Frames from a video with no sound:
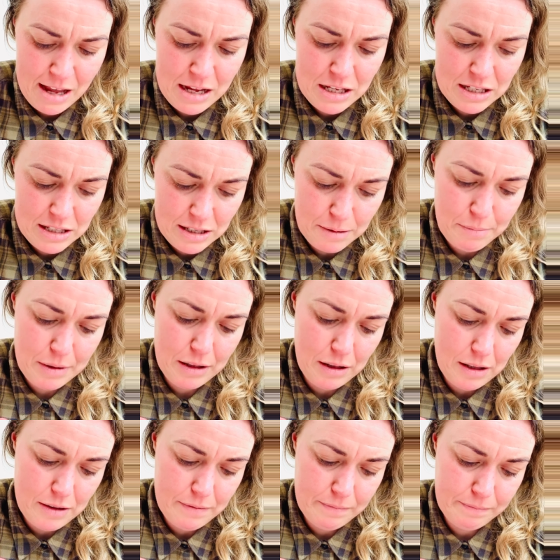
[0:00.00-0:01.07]

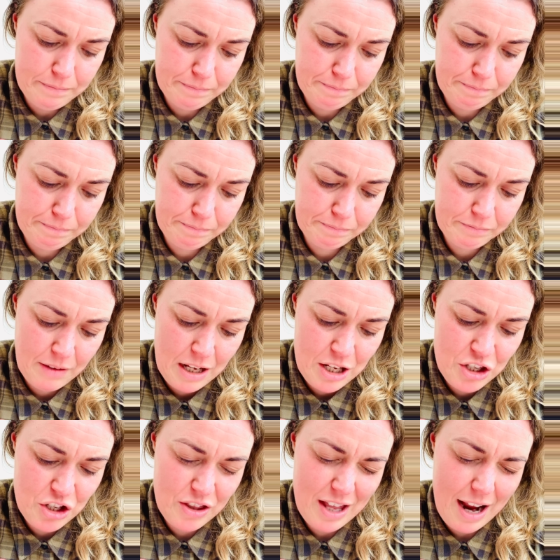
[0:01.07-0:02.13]
Similar.
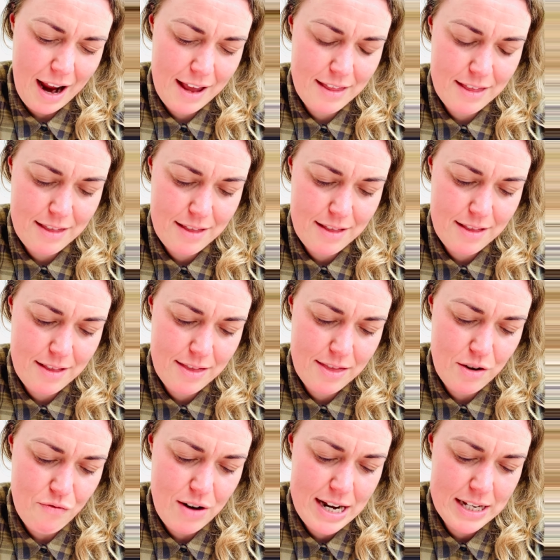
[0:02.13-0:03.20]
So
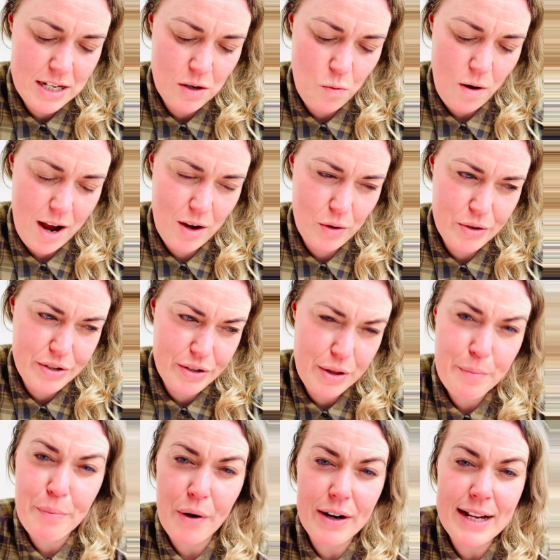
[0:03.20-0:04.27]
the reason why also the
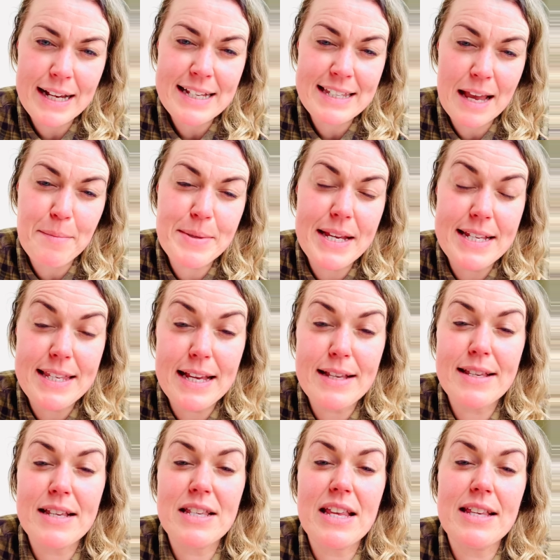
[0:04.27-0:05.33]
body accepts these things
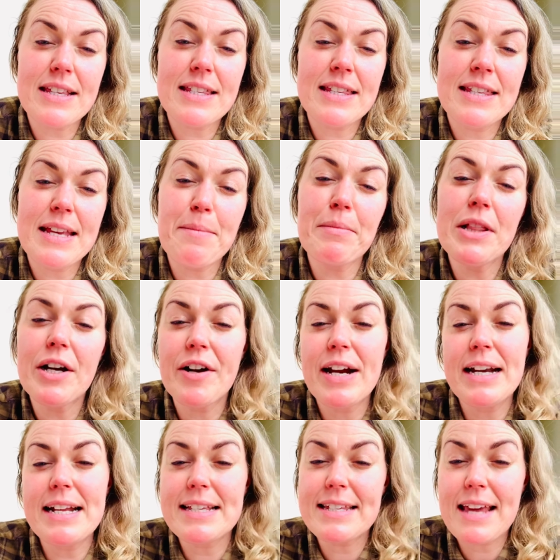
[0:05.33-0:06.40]
is it's similar
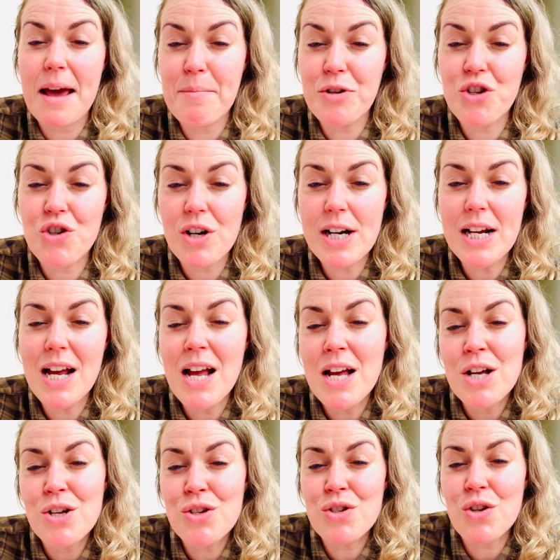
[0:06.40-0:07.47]
in its chemistry.
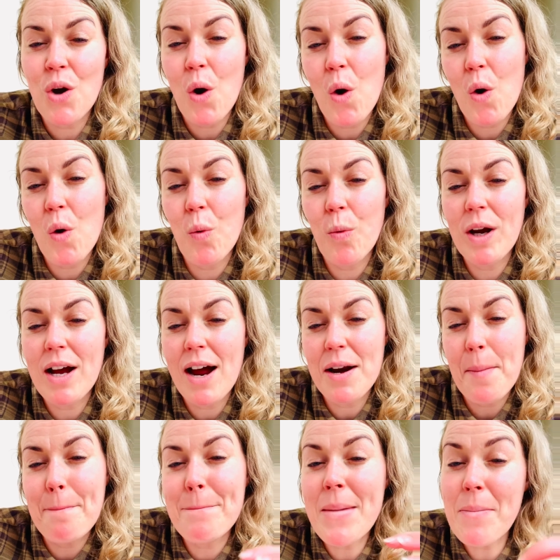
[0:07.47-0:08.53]
So we kind of
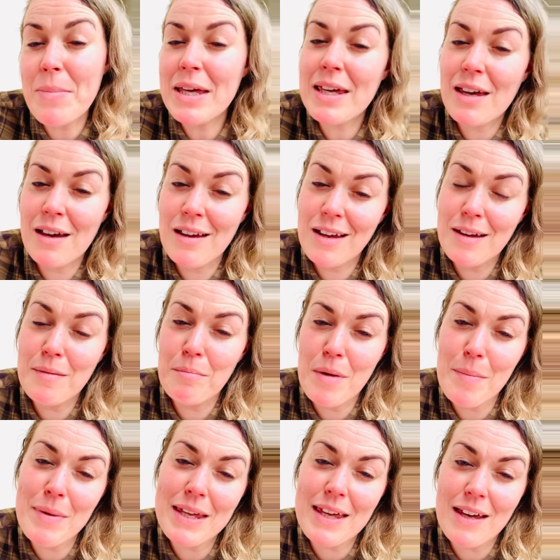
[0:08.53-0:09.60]
mimicking
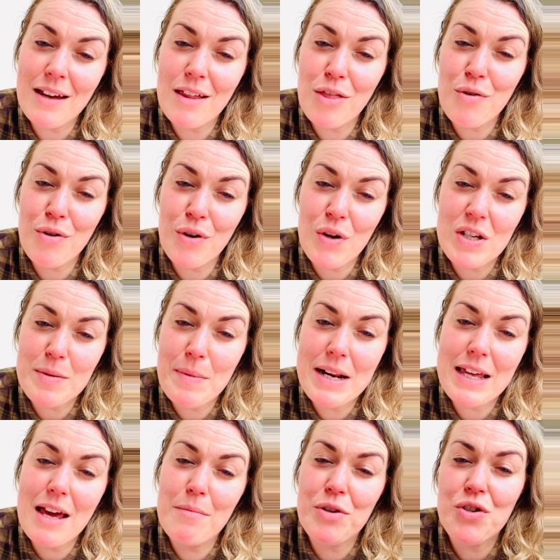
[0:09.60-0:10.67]
it through cosmetic
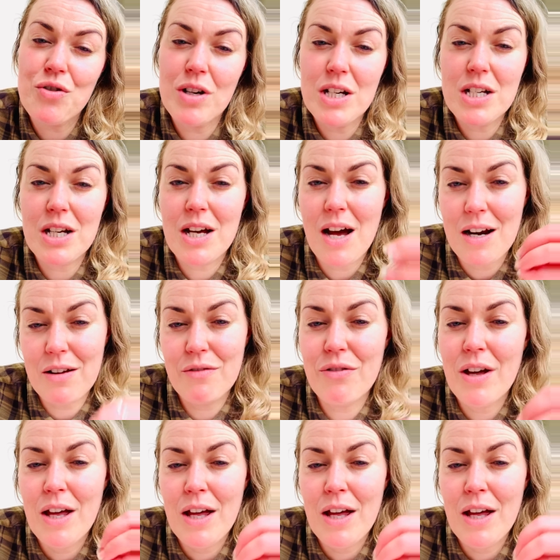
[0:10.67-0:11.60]
chemistry to kind of